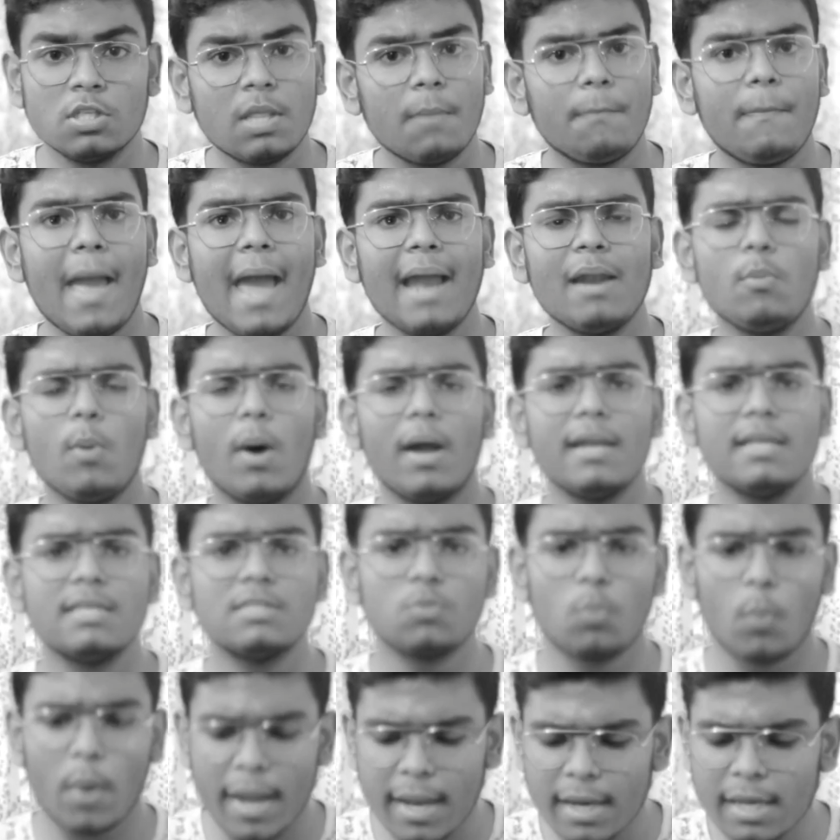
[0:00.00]
the bad one
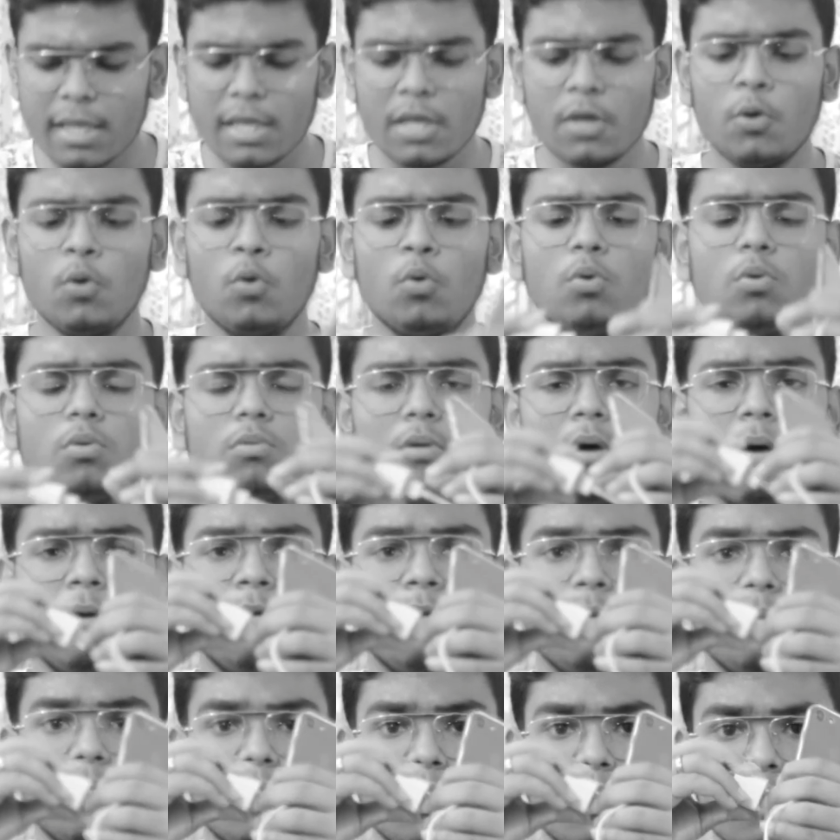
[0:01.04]
is when you
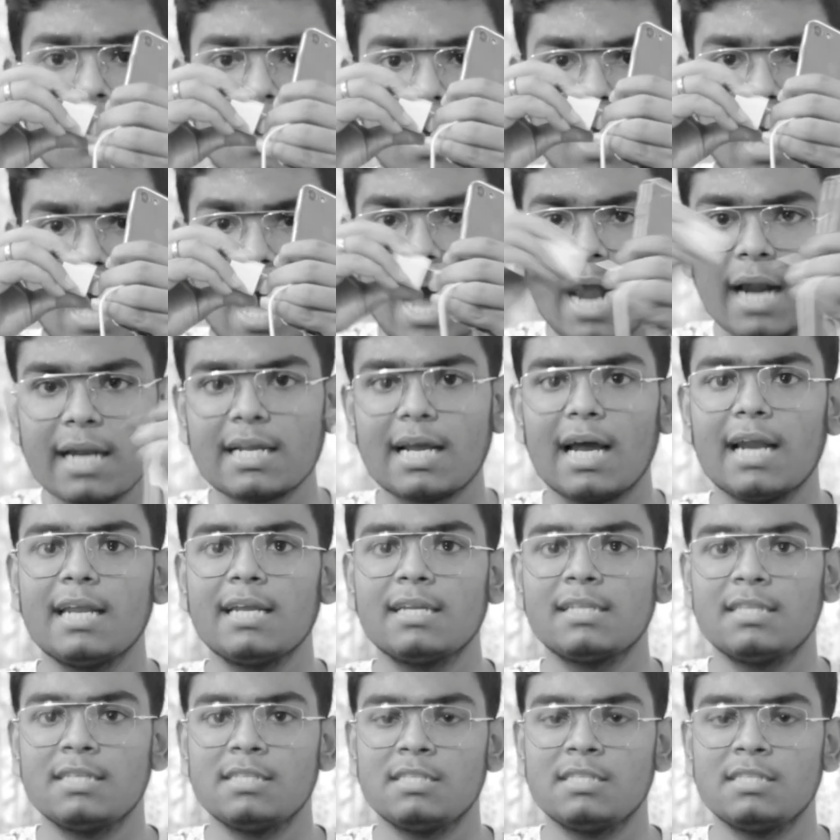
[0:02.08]
unconnect